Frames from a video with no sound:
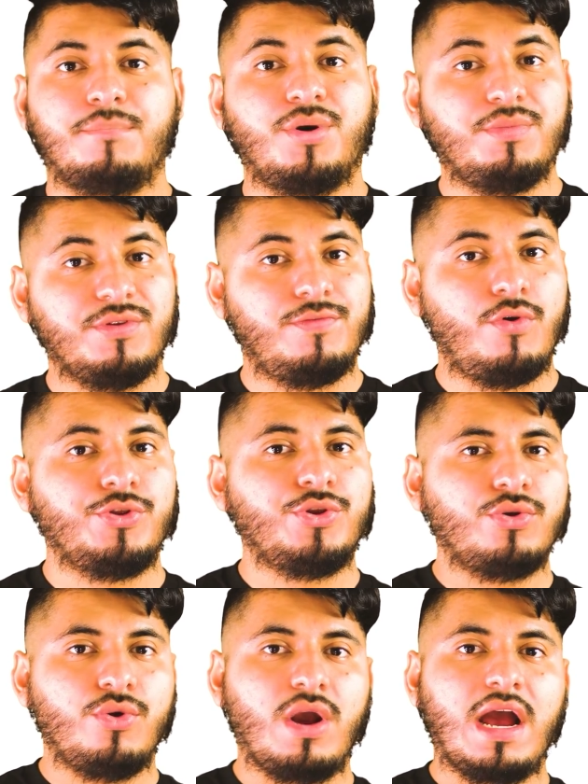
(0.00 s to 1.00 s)
But before
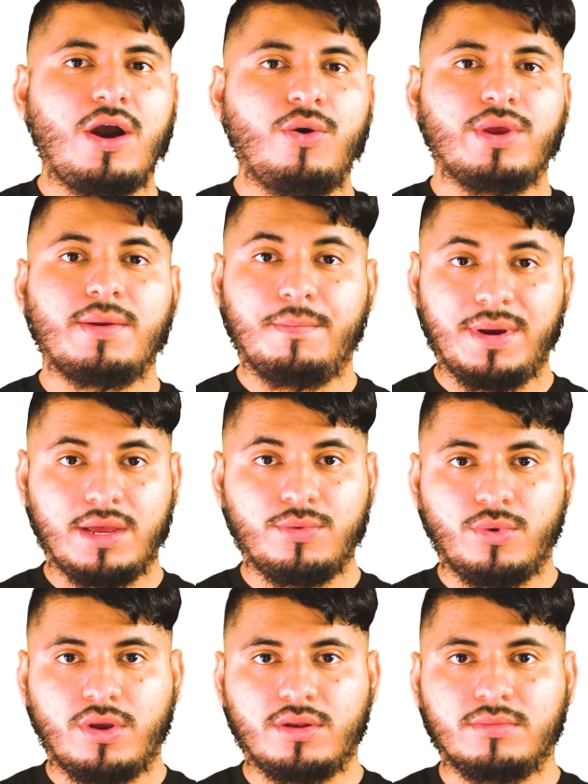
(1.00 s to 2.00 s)
you go out and buy
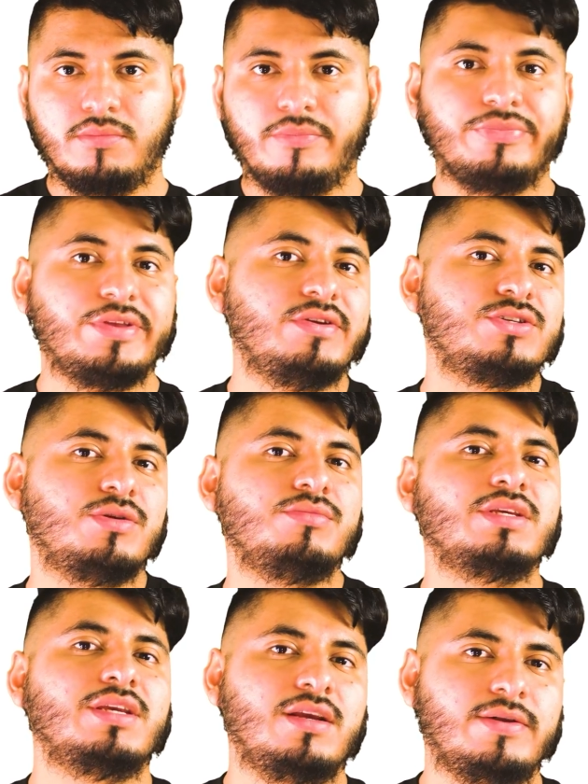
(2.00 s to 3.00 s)
one, there is
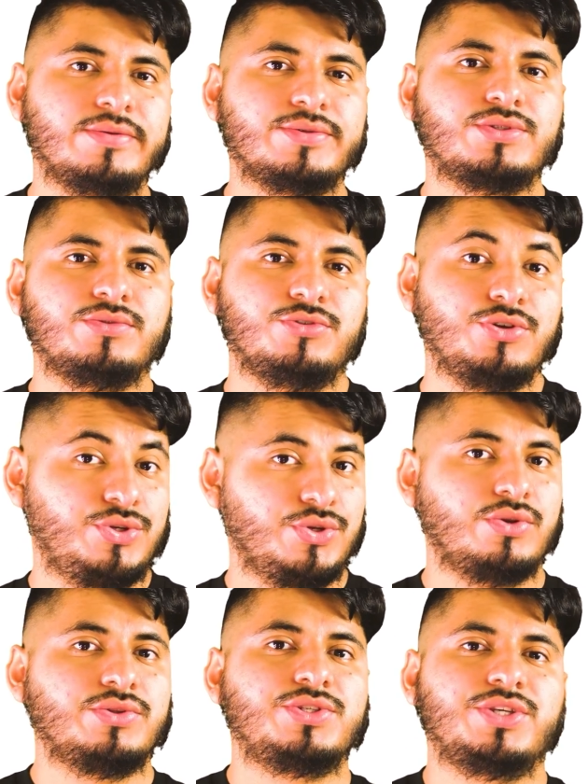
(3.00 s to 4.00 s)
something else you
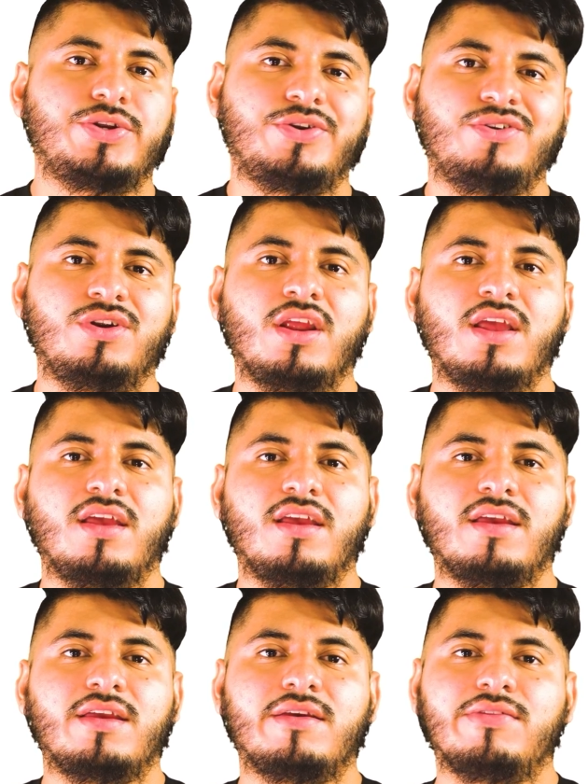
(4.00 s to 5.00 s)
should consider,
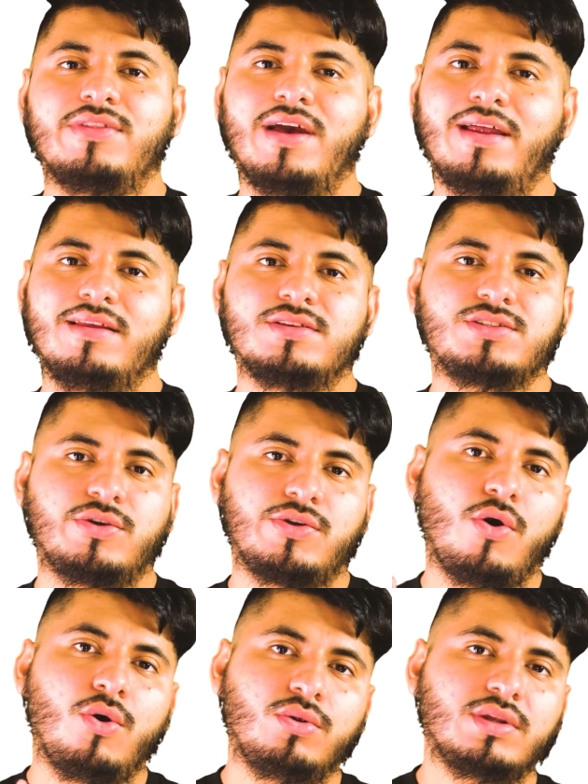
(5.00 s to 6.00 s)
and that is not
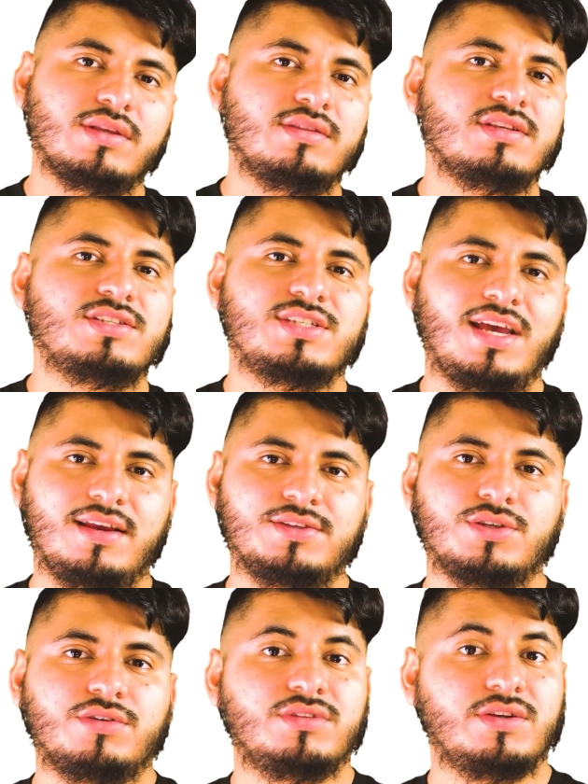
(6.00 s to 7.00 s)
only the
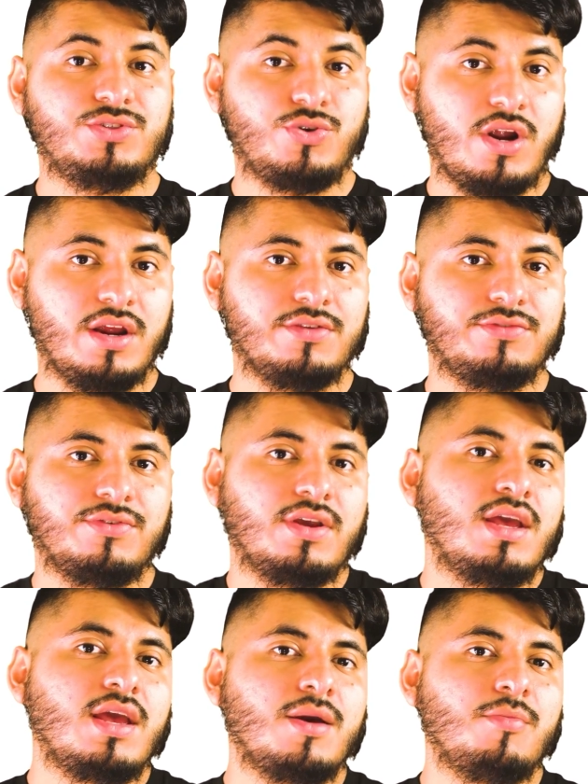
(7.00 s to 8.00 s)
size of the drive,
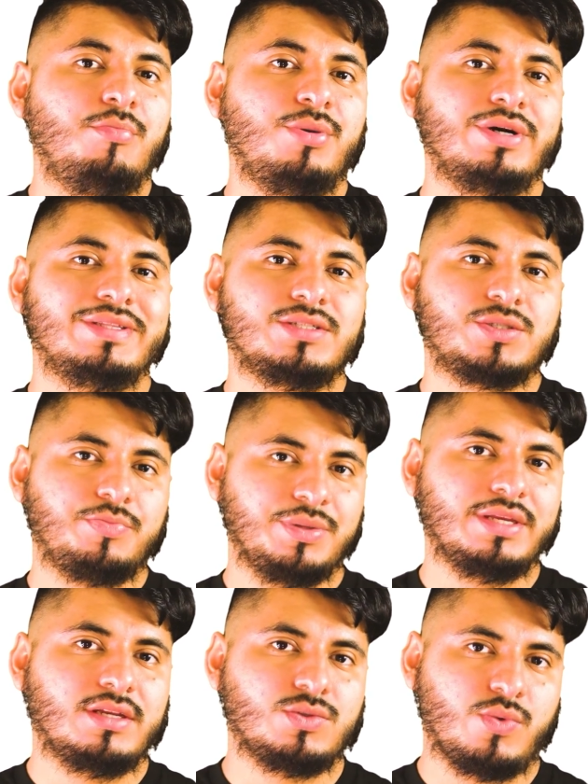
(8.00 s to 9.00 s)
but the
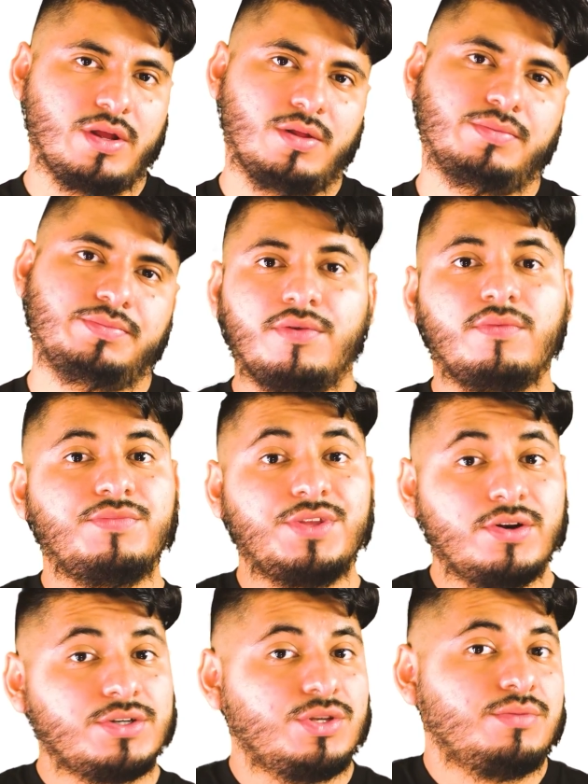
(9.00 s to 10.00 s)
speed as well.
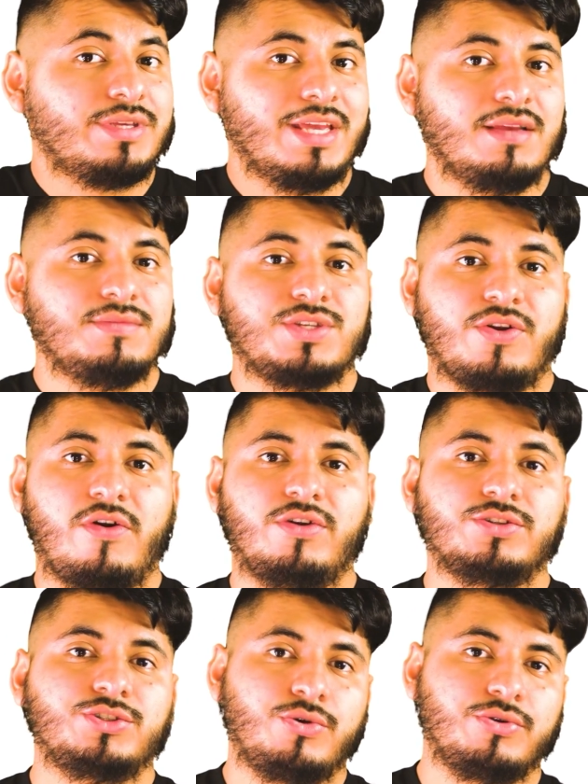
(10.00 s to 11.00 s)
There are some games that are
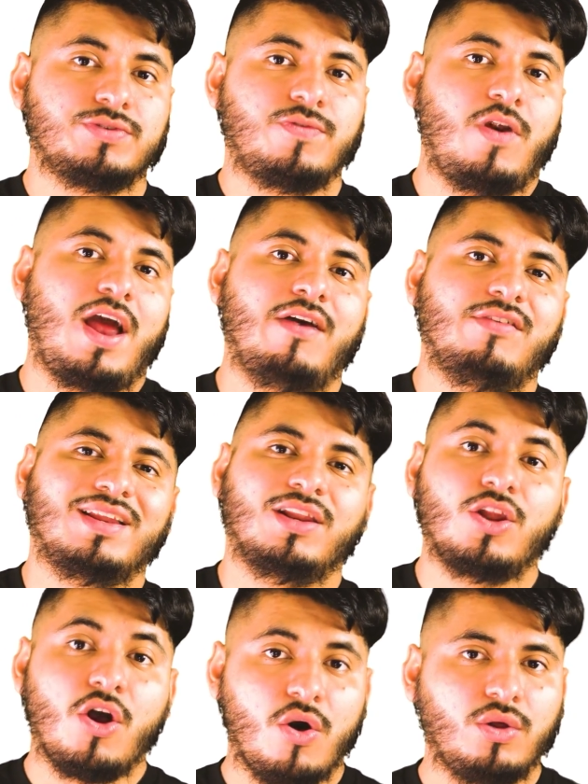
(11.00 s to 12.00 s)
notorious for having
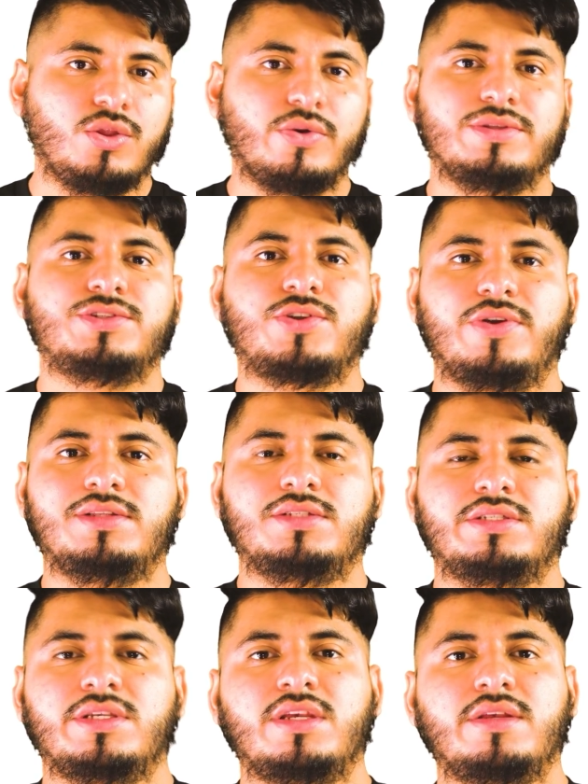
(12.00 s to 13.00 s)
long loading
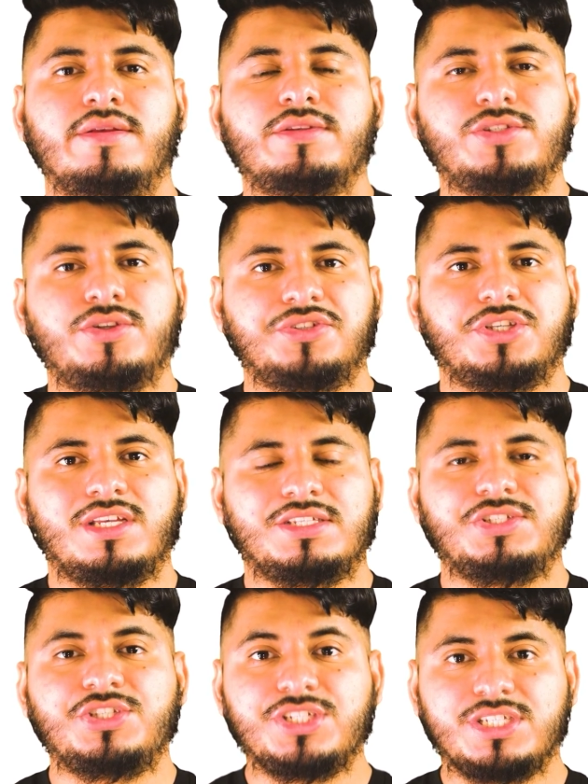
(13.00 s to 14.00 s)
screens, such
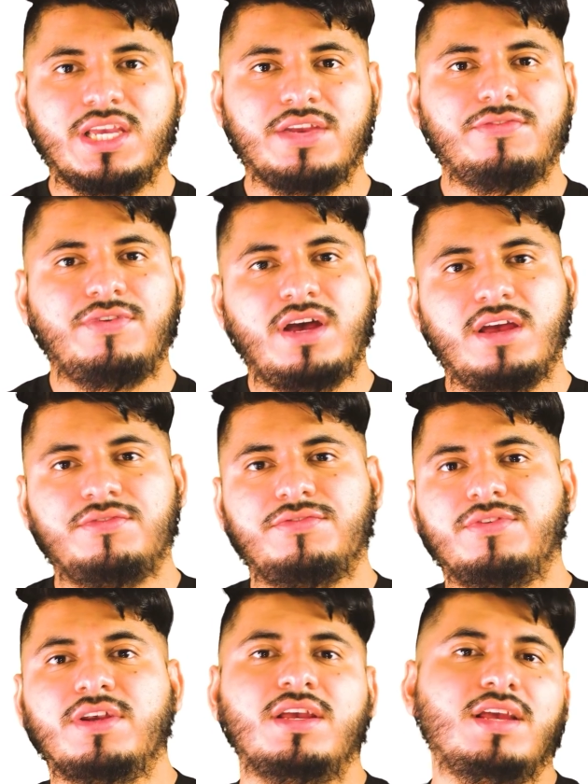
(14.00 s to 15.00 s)
as GTA
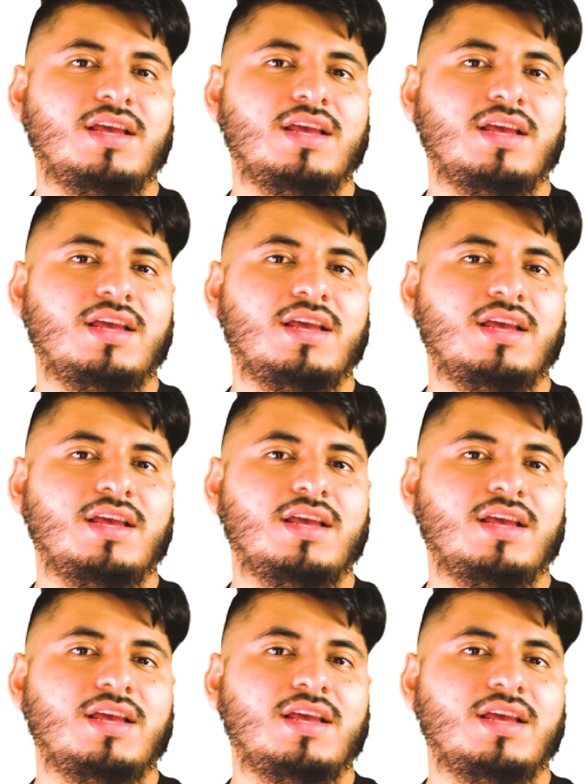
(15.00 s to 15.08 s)
5,